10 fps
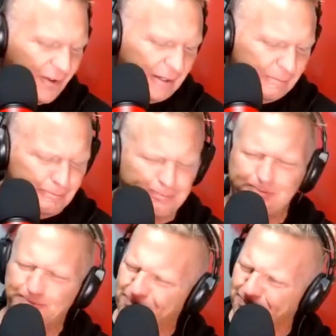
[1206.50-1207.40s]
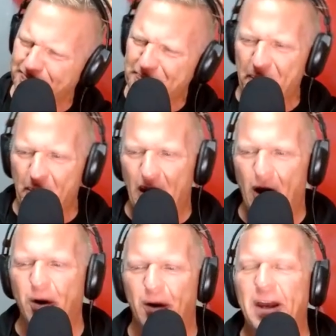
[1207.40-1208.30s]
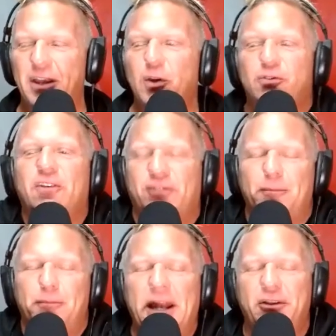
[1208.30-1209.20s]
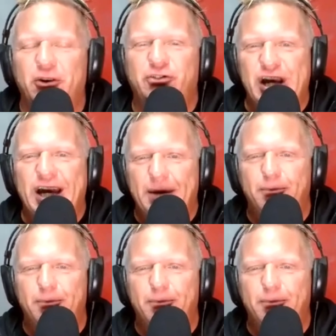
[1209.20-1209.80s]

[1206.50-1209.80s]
like, okay, like you just admitted you're cheating,